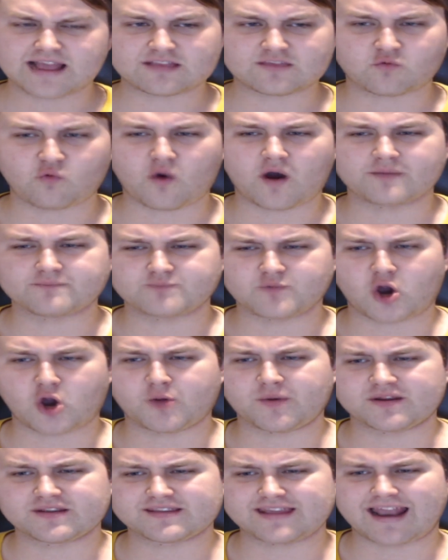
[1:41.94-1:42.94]

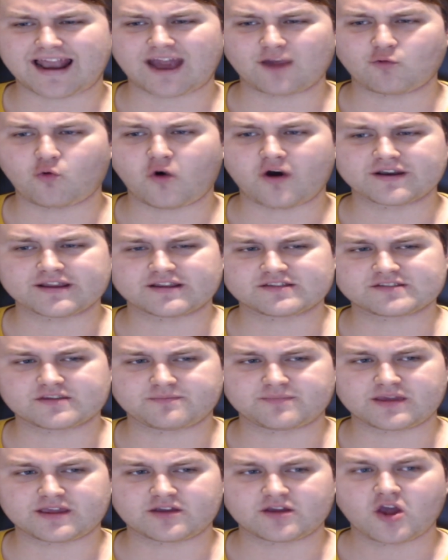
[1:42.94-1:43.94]
moment that I want it to
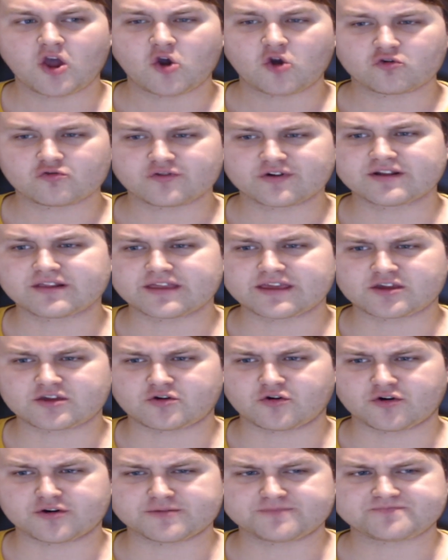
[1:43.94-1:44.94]
be really
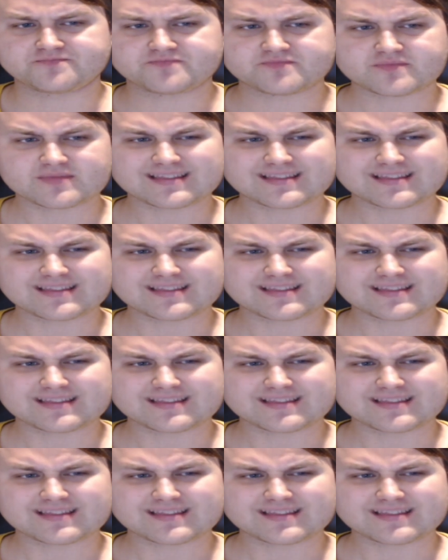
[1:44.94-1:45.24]
good.